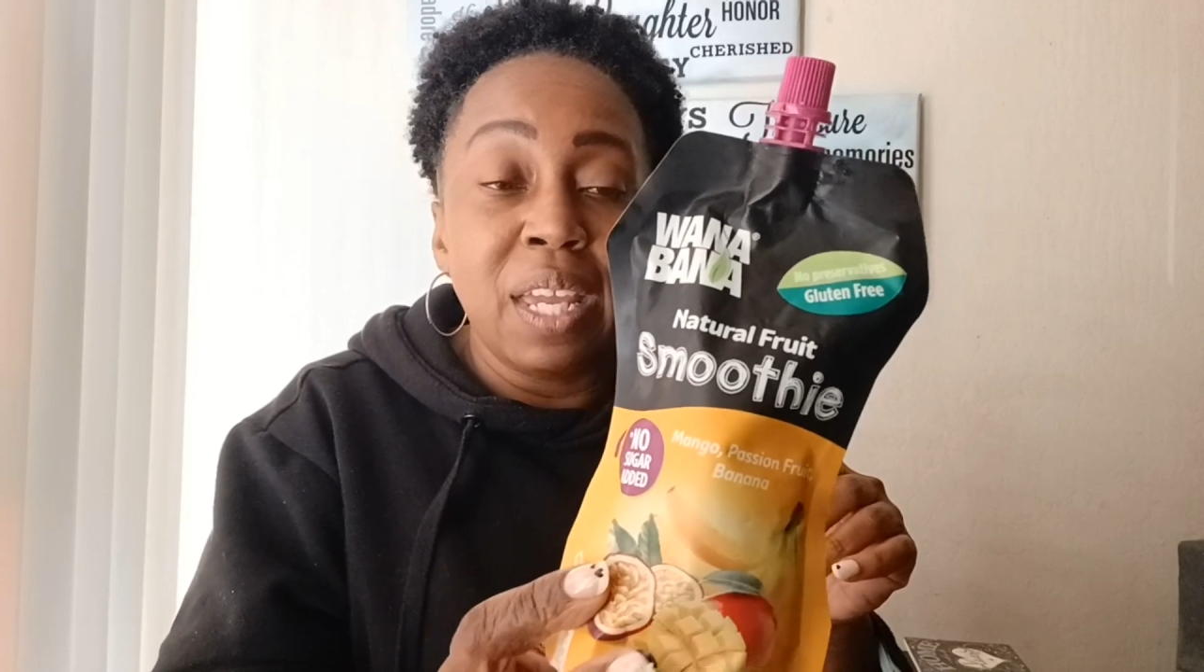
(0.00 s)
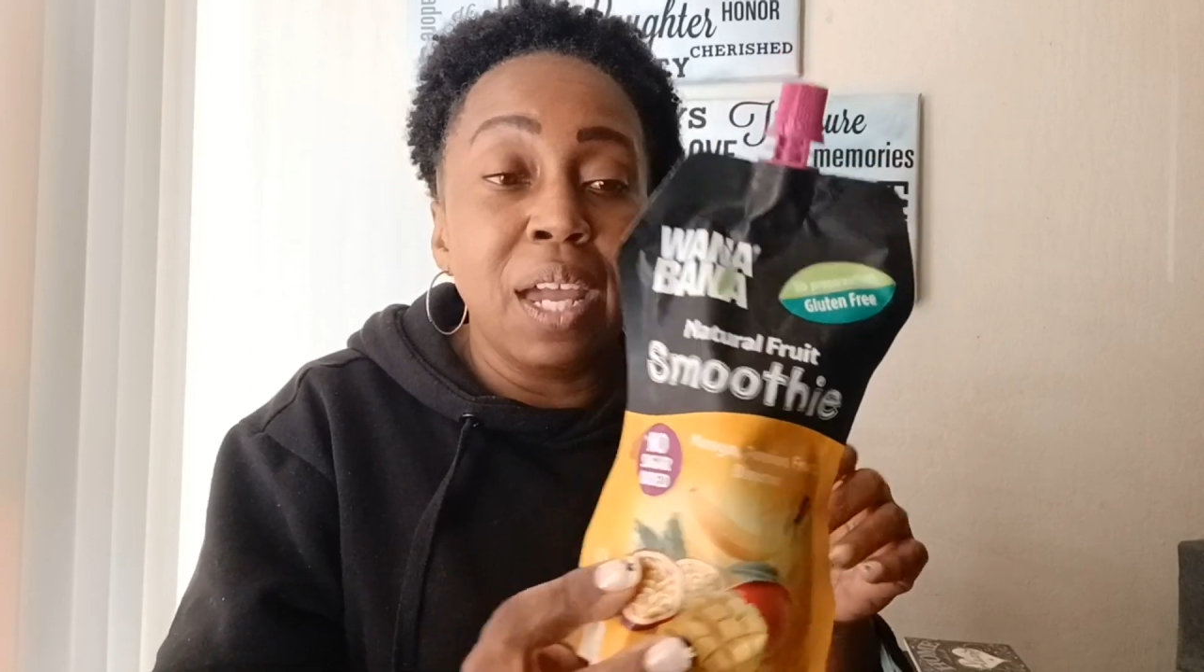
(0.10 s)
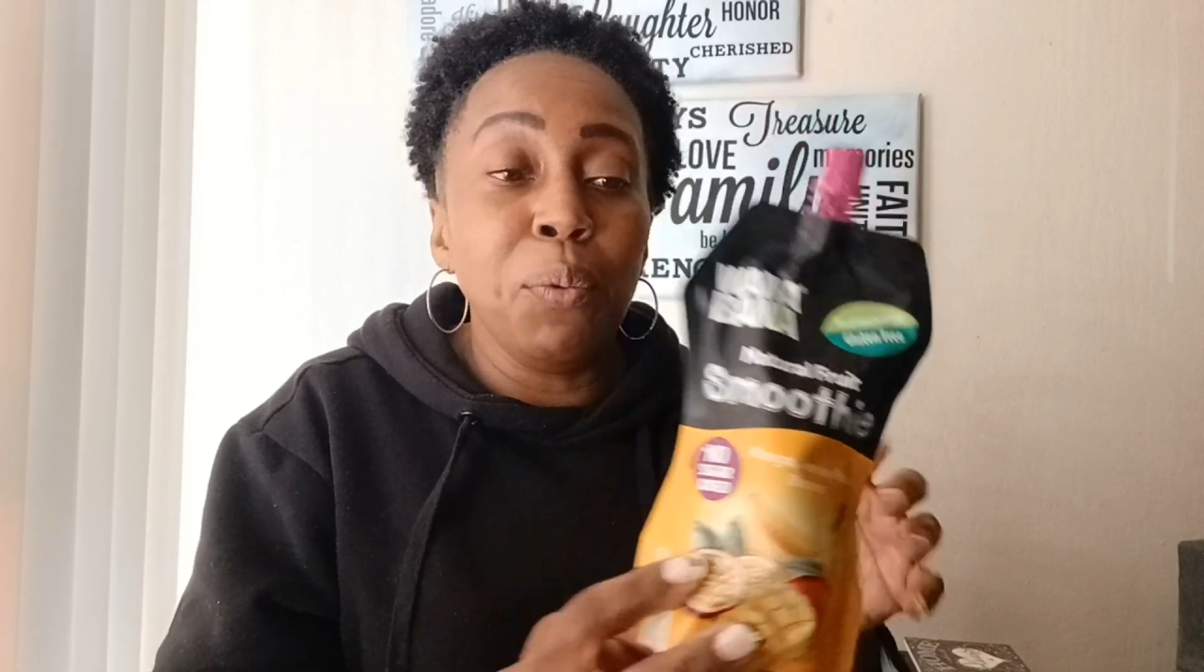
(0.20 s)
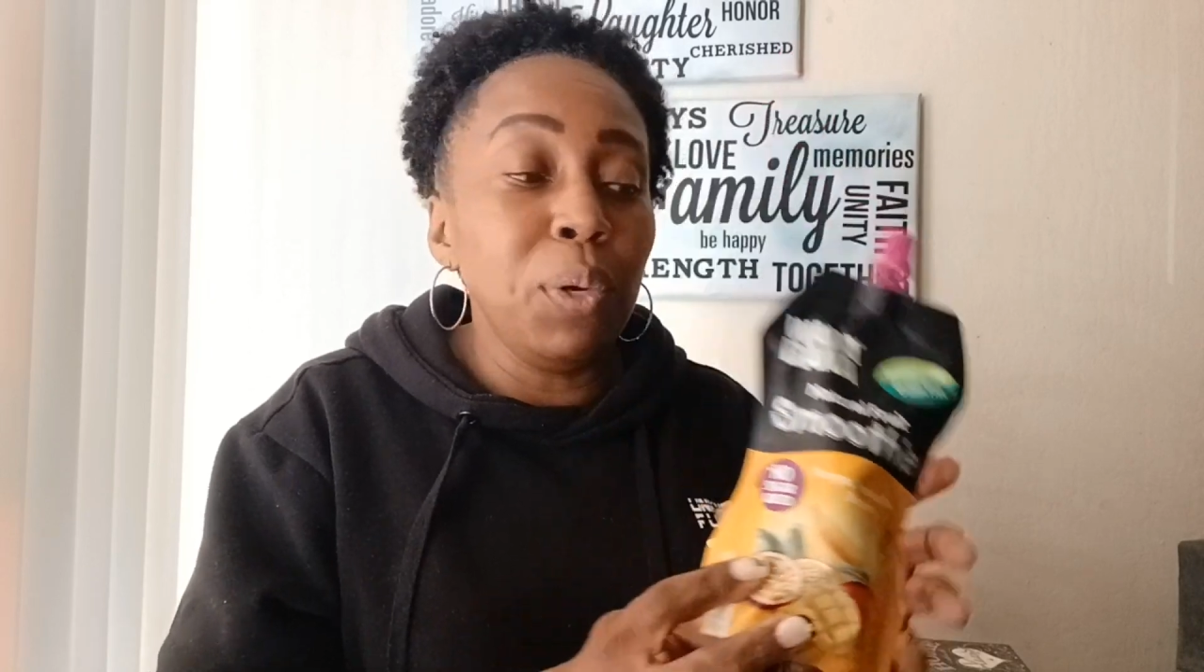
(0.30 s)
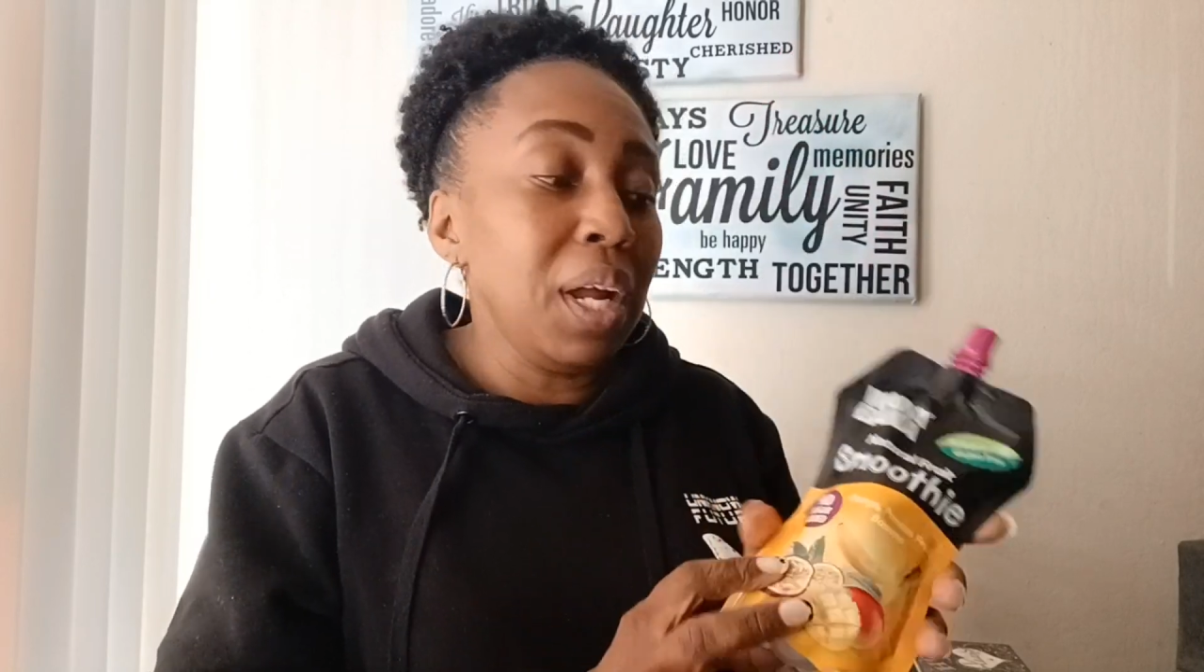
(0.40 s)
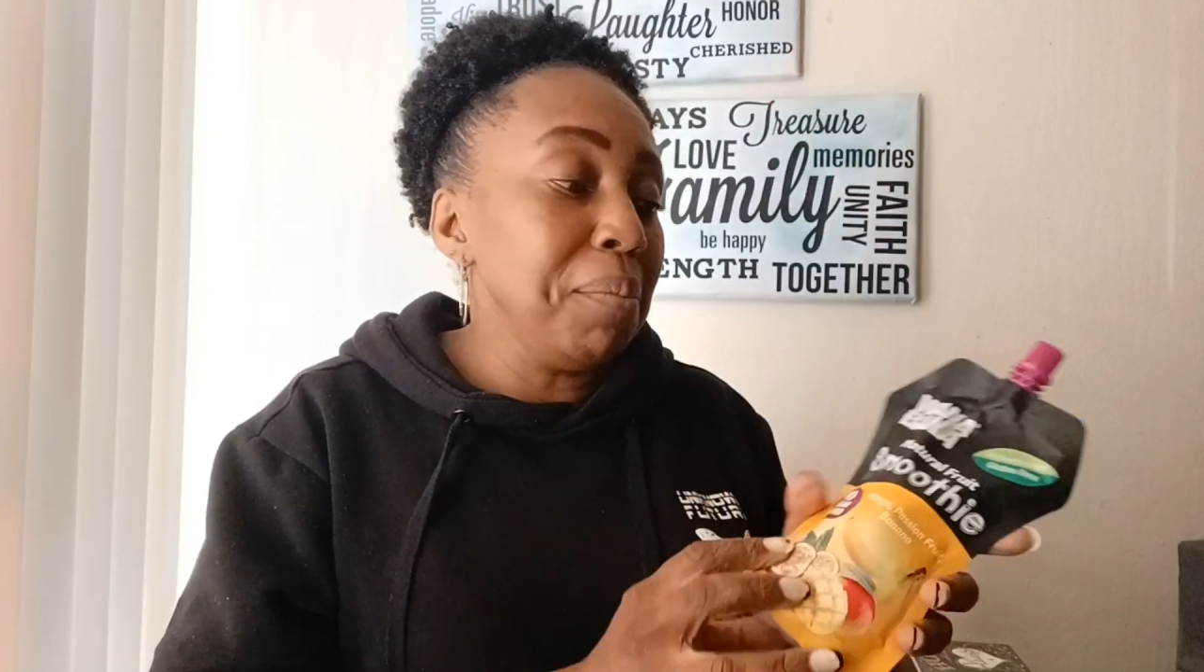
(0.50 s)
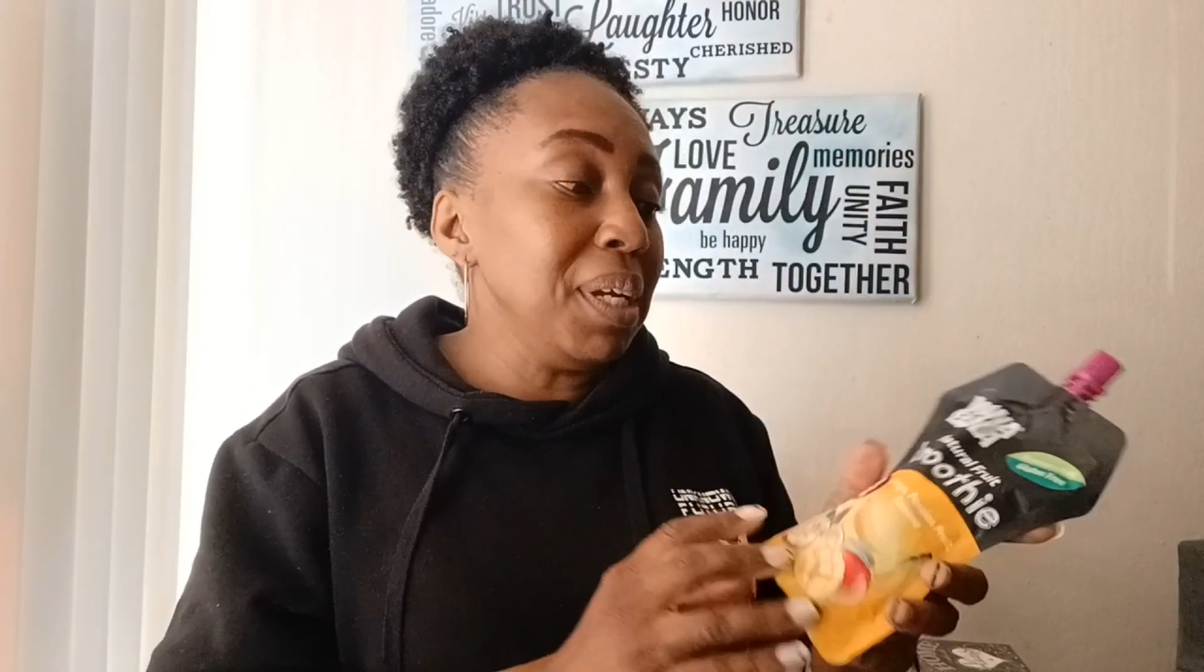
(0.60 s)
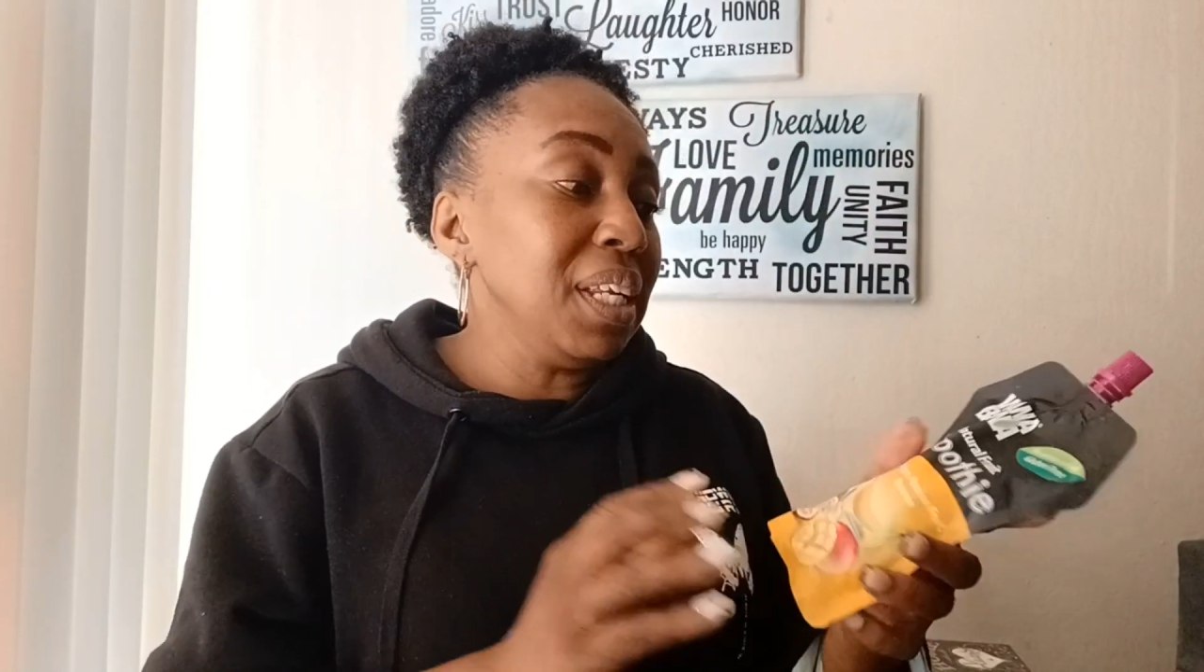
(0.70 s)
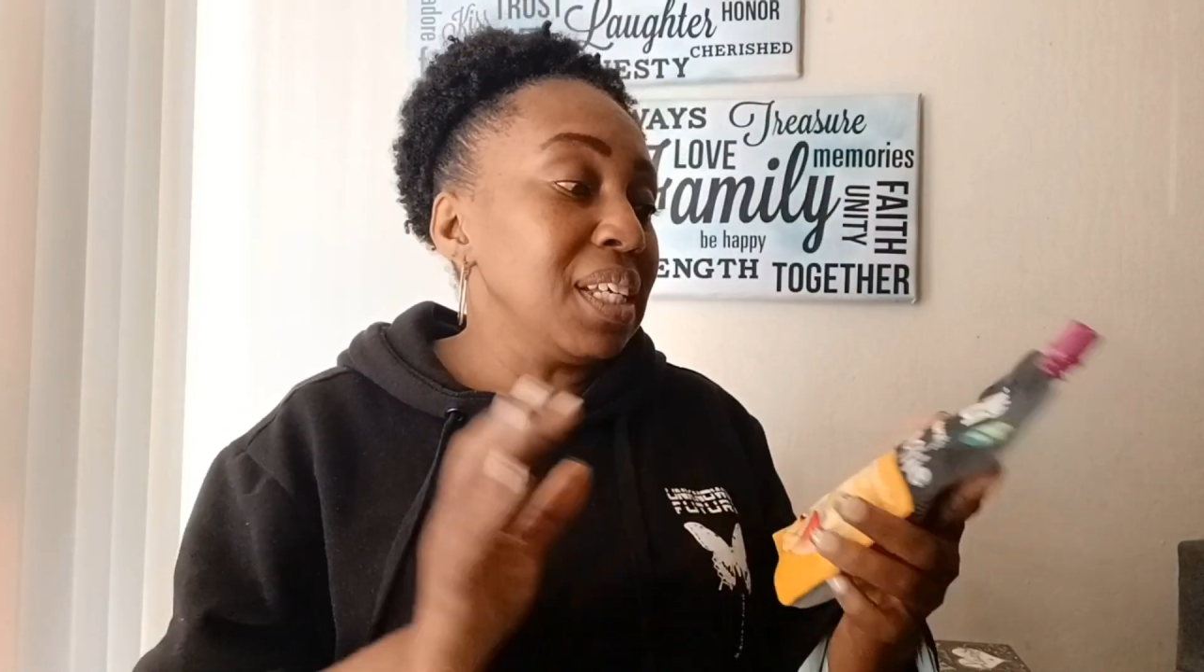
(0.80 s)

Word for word: And when I mean